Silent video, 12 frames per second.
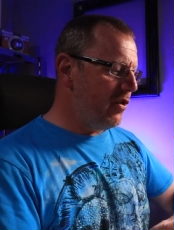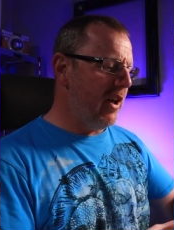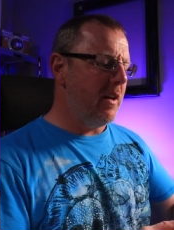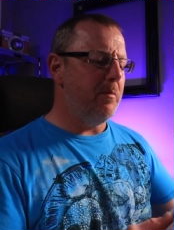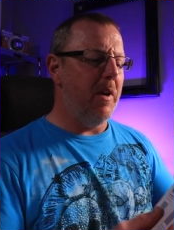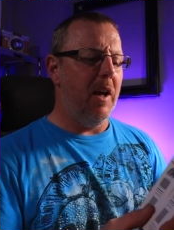
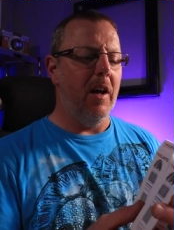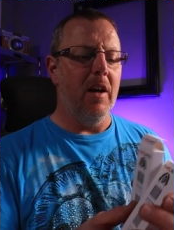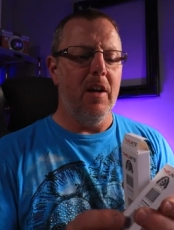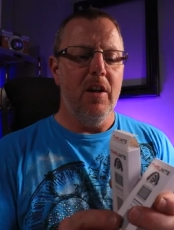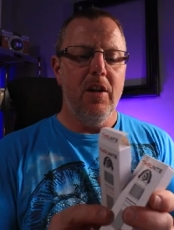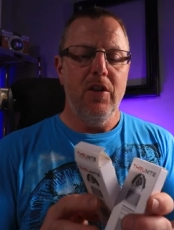sent me
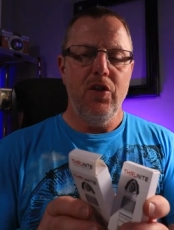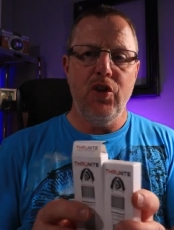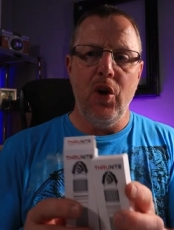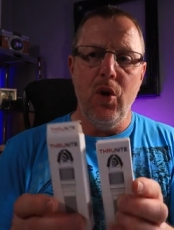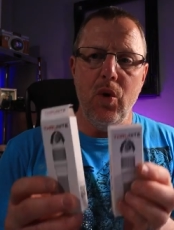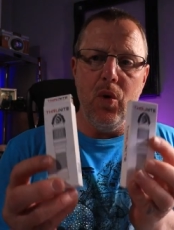
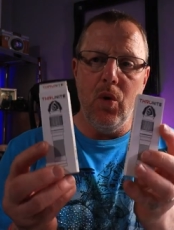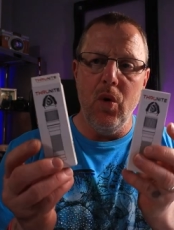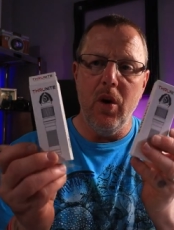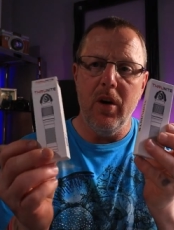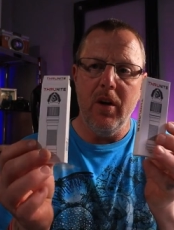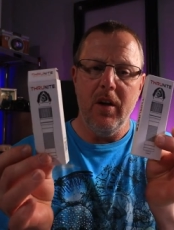
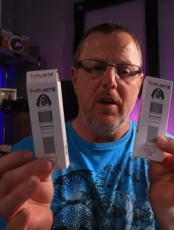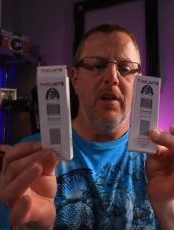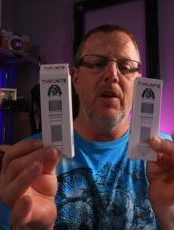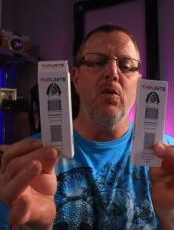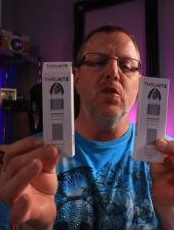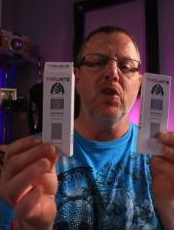two
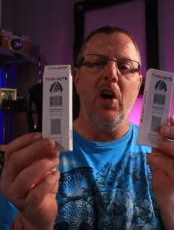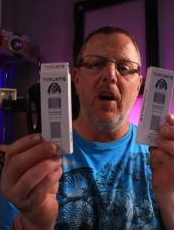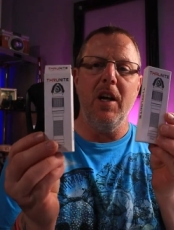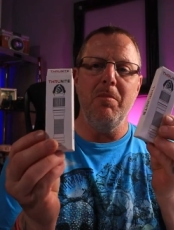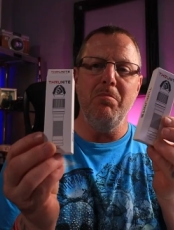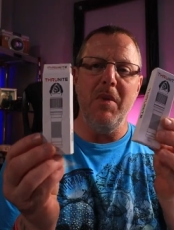little
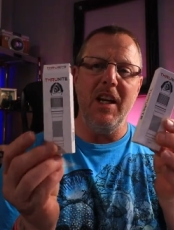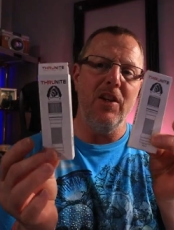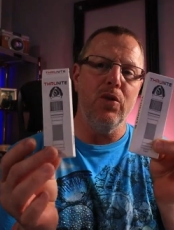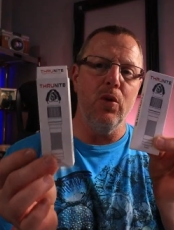tiny mini